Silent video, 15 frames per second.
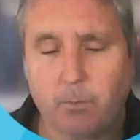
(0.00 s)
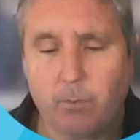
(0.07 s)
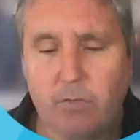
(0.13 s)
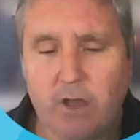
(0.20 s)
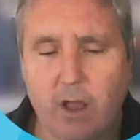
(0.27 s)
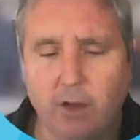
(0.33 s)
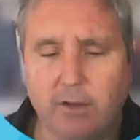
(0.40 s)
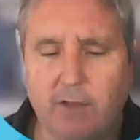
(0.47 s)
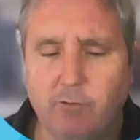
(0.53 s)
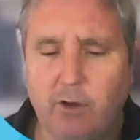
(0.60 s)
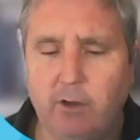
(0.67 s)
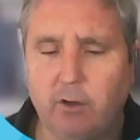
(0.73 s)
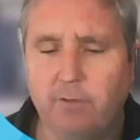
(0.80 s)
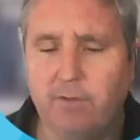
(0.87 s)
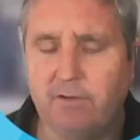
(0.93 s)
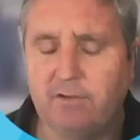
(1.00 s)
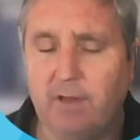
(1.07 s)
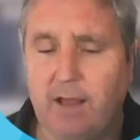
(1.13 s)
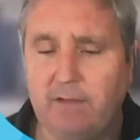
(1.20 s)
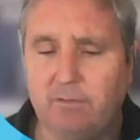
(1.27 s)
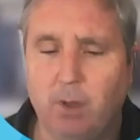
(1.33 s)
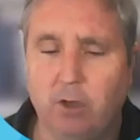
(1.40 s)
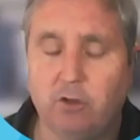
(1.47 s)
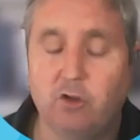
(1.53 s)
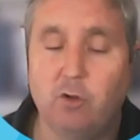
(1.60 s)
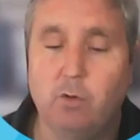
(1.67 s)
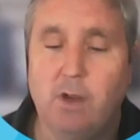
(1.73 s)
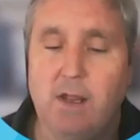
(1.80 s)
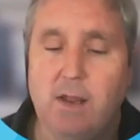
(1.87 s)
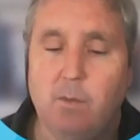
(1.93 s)
Okay, if we look at this last
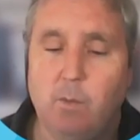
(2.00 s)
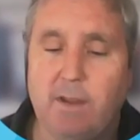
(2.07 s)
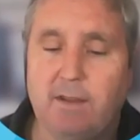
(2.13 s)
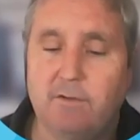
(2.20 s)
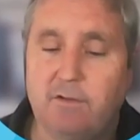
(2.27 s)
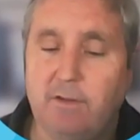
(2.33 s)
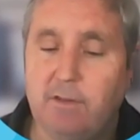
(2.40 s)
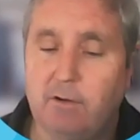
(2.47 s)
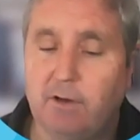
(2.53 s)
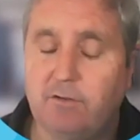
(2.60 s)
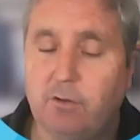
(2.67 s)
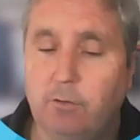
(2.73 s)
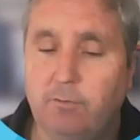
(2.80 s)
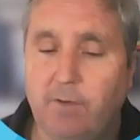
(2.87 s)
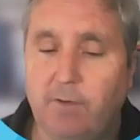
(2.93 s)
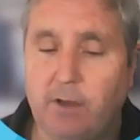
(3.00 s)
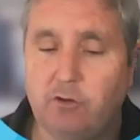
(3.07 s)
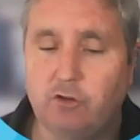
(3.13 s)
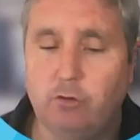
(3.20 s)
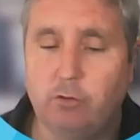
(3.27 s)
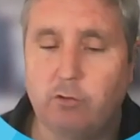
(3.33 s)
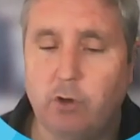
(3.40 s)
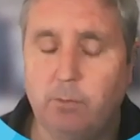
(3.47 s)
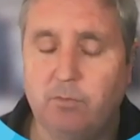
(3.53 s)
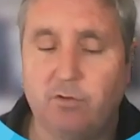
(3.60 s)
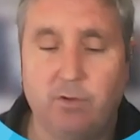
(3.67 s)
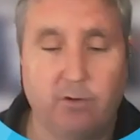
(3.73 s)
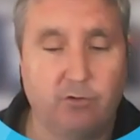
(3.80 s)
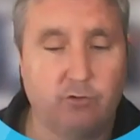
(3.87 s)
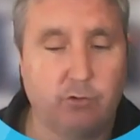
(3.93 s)
molecule, we can see there are 2 functional groups,
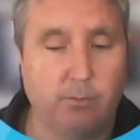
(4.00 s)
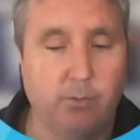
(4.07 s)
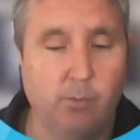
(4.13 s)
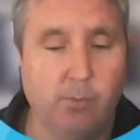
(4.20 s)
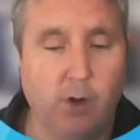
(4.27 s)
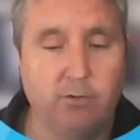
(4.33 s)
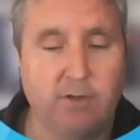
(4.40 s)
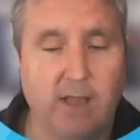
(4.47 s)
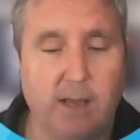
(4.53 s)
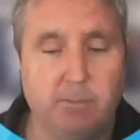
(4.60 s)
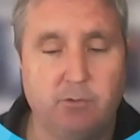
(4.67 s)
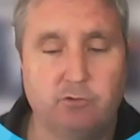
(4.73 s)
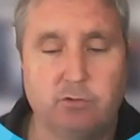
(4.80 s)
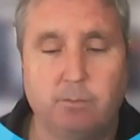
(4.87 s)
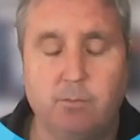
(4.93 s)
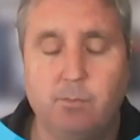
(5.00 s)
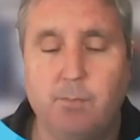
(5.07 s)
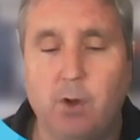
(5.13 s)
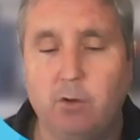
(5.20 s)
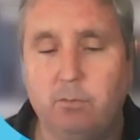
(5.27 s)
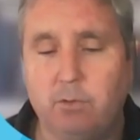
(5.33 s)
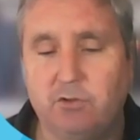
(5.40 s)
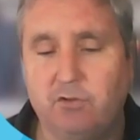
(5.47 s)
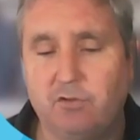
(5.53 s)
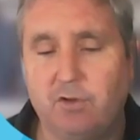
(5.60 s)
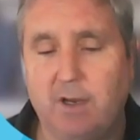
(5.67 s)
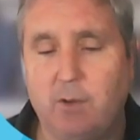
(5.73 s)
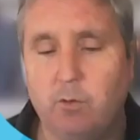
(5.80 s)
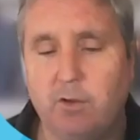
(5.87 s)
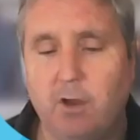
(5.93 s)
this triple bond, carbon triple bond, which is
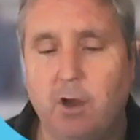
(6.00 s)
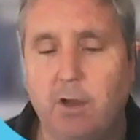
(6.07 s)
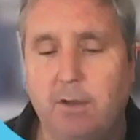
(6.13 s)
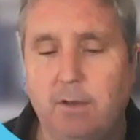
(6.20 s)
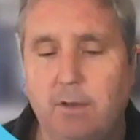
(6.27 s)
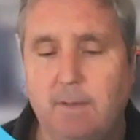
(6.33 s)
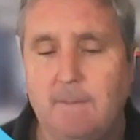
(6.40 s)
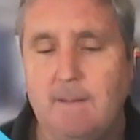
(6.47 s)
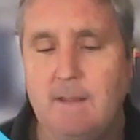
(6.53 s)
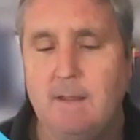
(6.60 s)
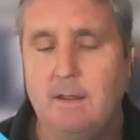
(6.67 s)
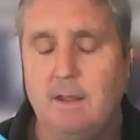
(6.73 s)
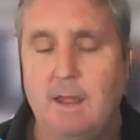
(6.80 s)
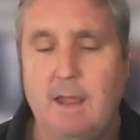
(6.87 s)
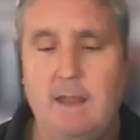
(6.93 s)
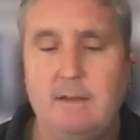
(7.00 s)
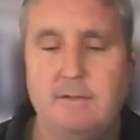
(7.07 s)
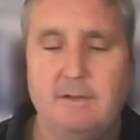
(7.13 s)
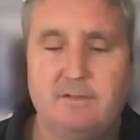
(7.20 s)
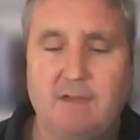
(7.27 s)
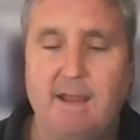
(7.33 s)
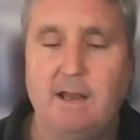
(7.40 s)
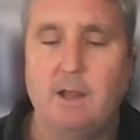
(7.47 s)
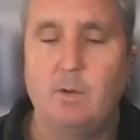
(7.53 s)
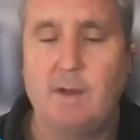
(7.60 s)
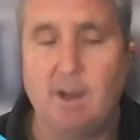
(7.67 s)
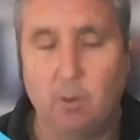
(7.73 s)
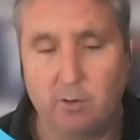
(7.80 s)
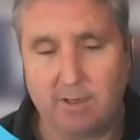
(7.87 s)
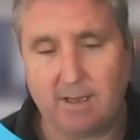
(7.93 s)
an alkyne, and this
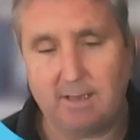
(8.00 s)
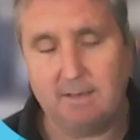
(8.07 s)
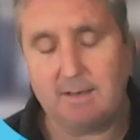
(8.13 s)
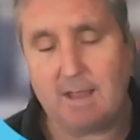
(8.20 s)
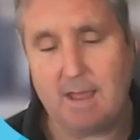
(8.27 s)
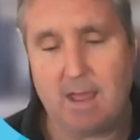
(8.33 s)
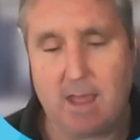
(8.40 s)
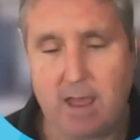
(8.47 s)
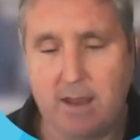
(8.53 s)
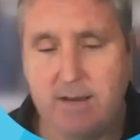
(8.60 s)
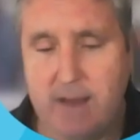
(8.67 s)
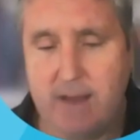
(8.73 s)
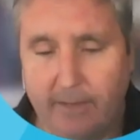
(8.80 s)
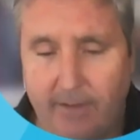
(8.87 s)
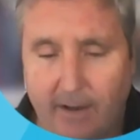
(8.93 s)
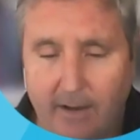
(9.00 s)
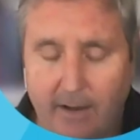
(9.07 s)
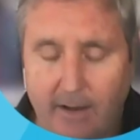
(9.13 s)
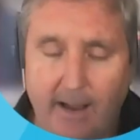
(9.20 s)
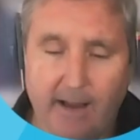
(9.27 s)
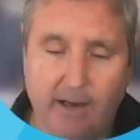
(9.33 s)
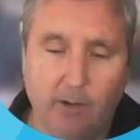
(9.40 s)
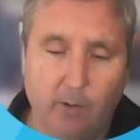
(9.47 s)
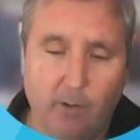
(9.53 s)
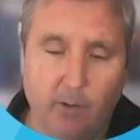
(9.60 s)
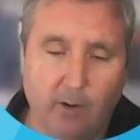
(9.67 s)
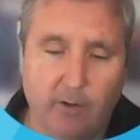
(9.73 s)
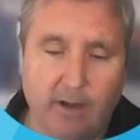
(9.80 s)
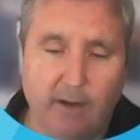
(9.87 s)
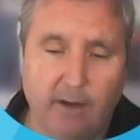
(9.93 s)
haloalkane, another
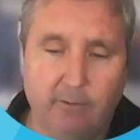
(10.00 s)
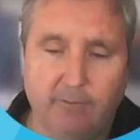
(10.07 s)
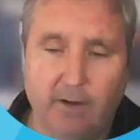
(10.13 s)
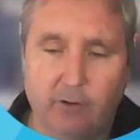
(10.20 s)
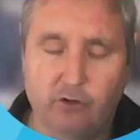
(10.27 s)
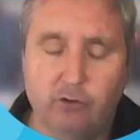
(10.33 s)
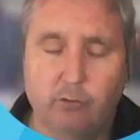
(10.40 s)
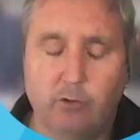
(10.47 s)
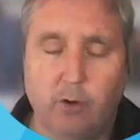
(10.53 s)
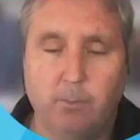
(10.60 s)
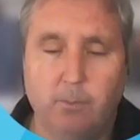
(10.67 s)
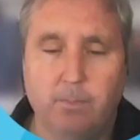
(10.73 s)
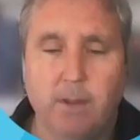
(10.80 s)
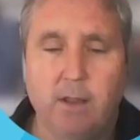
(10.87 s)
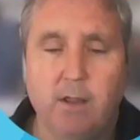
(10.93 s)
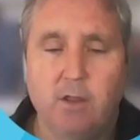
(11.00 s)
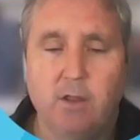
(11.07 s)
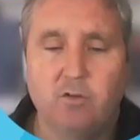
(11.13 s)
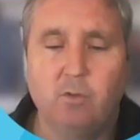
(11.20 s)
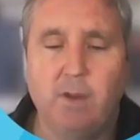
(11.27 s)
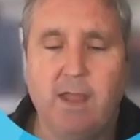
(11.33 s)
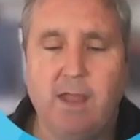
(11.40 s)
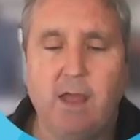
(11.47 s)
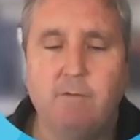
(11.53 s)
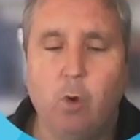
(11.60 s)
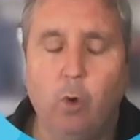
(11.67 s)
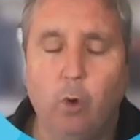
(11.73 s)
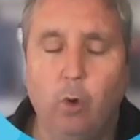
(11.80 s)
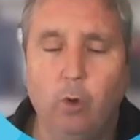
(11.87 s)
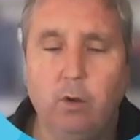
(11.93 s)
haloalkane functional group. So we have
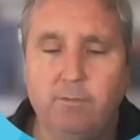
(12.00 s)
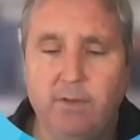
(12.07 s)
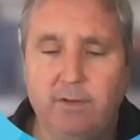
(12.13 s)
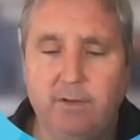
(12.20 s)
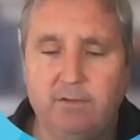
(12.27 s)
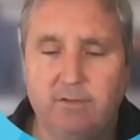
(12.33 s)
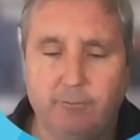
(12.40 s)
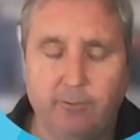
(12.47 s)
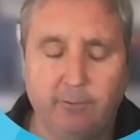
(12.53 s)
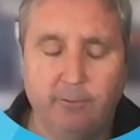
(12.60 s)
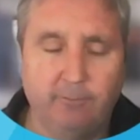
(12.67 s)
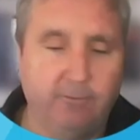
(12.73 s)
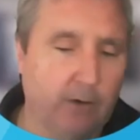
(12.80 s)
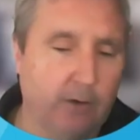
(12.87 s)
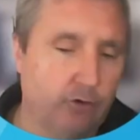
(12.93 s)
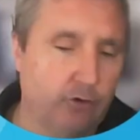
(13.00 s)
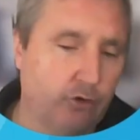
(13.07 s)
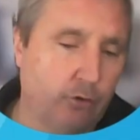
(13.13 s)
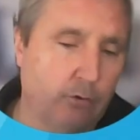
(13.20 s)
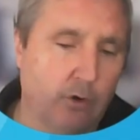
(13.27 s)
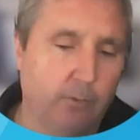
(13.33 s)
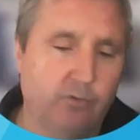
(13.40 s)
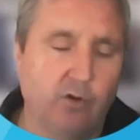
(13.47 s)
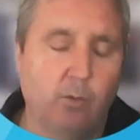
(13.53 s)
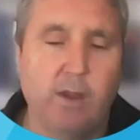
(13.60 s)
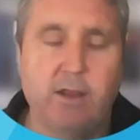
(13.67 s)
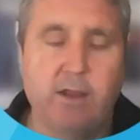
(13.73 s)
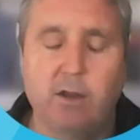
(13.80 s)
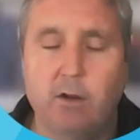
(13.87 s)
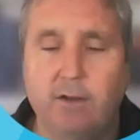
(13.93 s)
all of these different functional groups that
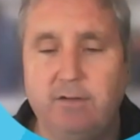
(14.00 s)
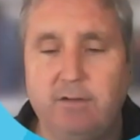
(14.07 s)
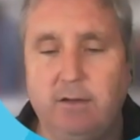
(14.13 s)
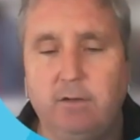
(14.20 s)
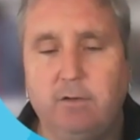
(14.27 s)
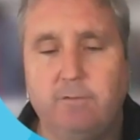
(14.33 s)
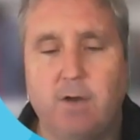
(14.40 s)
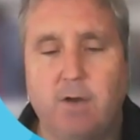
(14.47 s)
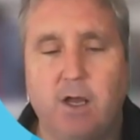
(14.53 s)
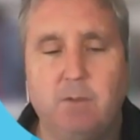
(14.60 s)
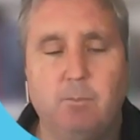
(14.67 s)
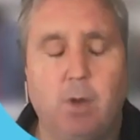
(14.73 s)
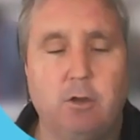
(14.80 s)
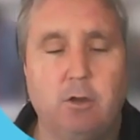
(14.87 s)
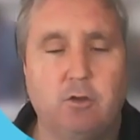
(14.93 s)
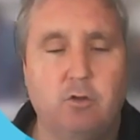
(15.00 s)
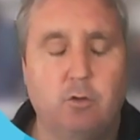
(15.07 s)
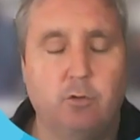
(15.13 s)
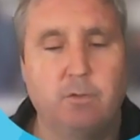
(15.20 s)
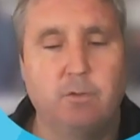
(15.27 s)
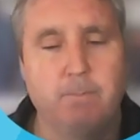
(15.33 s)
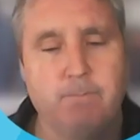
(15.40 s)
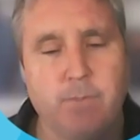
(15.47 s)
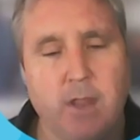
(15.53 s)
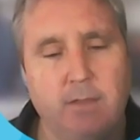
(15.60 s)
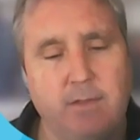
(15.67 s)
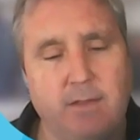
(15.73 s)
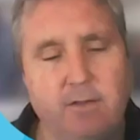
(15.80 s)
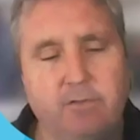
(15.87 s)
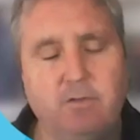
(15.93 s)
we can identify in molecules.
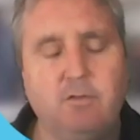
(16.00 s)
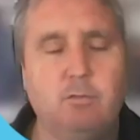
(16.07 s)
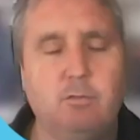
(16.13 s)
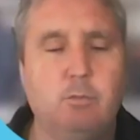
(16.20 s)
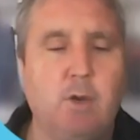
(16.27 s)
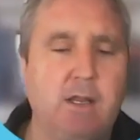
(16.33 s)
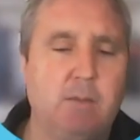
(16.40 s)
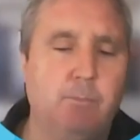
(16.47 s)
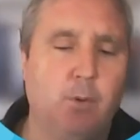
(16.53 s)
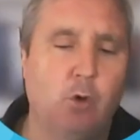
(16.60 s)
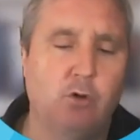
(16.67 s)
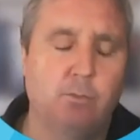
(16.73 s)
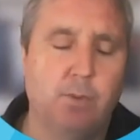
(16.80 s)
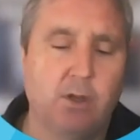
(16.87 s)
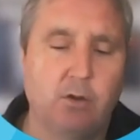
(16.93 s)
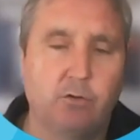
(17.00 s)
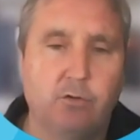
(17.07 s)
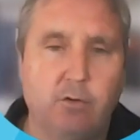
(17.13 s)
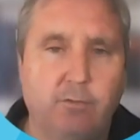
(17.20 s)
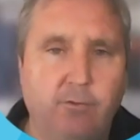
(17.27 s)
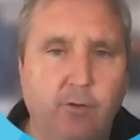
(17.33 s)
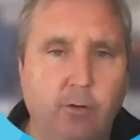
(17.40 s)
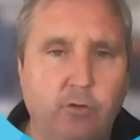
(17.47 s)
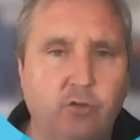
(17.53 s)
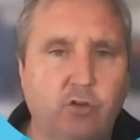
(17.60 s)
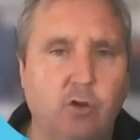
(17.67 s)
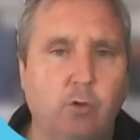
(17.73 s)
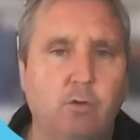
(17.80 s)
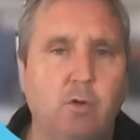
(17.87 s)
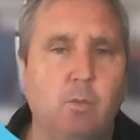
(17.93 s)
Now this is really important because the first
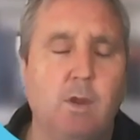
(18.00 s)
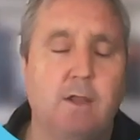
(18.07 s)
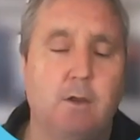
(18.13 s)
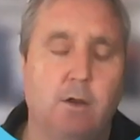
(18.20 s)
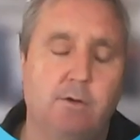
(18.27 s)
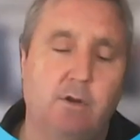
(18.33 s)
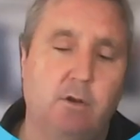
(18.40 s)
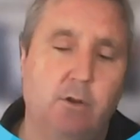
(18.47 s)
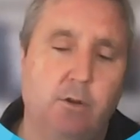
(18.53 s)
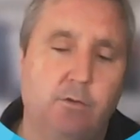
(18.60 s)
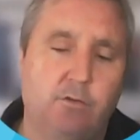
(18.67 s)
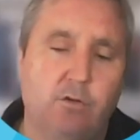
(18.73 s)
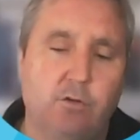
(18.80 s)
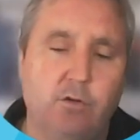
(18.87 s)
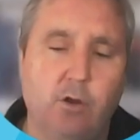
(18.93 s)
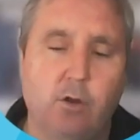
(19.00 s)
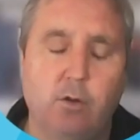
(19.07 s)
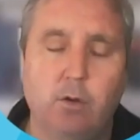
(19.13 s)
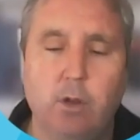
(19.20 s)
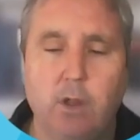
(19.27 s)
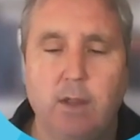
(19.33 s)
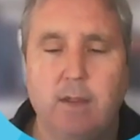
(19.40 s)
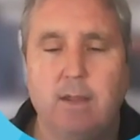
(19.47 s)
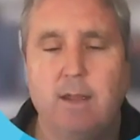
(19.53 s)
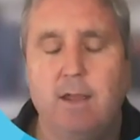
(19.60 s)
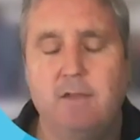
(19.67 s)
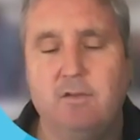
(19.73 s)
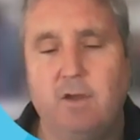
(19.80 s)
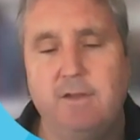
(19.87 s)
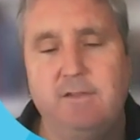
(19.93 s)
skill that we're going to learn to do
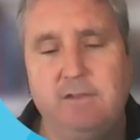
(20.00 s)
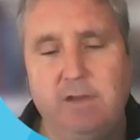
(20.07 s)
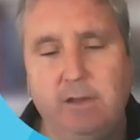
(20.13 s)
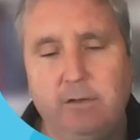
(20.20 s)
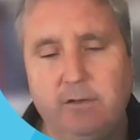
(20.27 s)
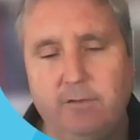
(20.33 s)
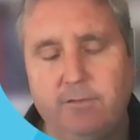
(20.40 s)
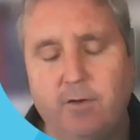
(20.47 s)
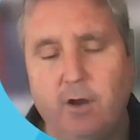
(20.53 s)
is identify